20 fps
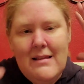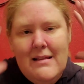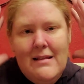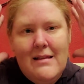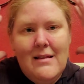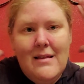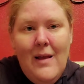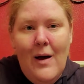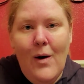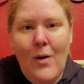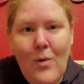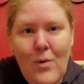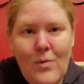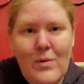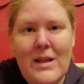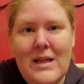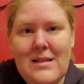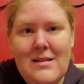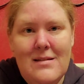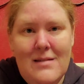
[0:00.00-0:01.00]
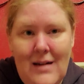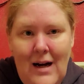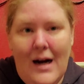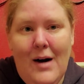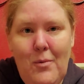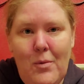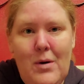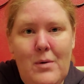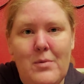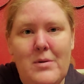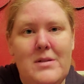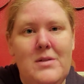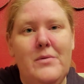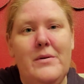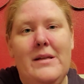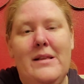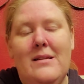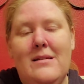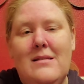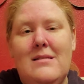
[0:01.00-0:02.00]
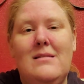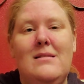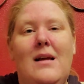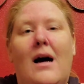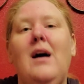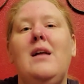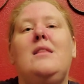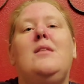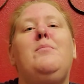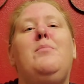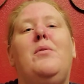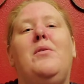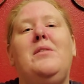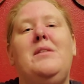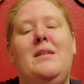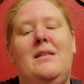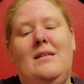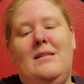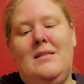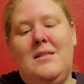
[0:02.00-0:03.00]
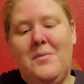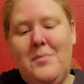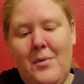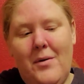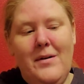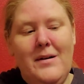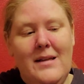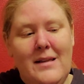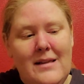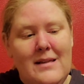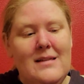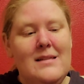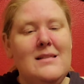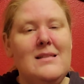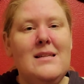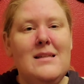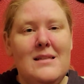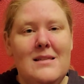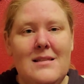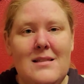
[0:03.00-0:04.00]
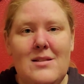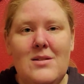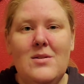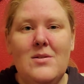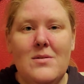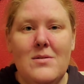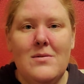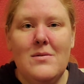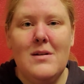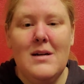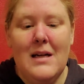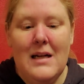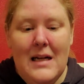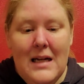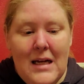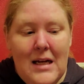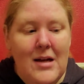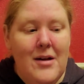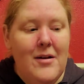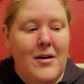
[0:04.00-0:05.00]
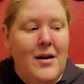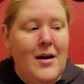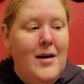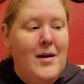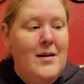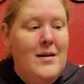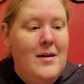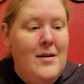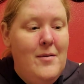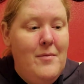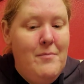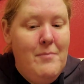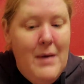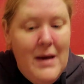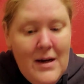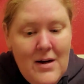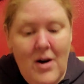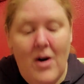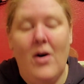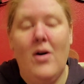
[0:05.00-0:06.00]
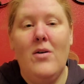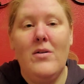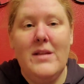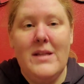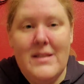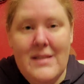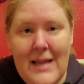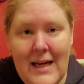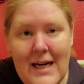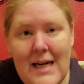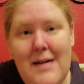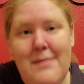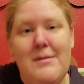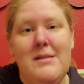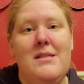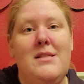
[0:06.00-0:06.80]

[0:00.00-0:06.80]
no, that's not what we're doing. This is not the point of this. The point of this is to make all these habit